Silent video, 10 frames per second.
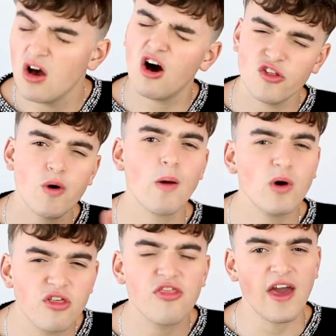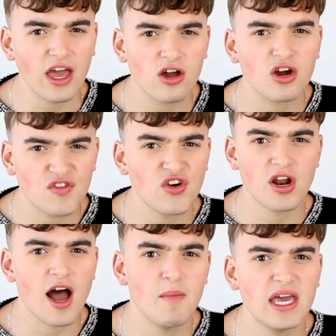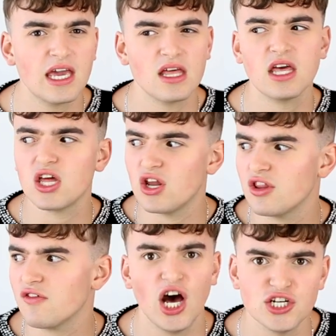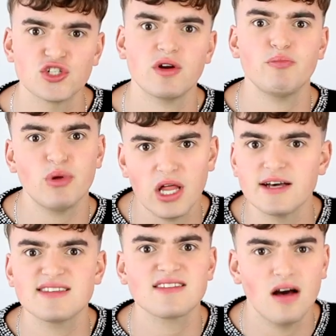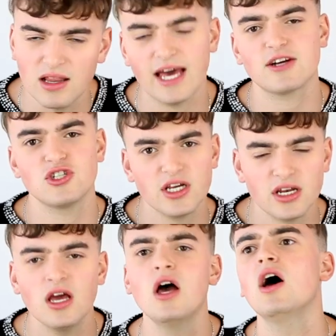Although I will thank her for not making it like another 100 plus collection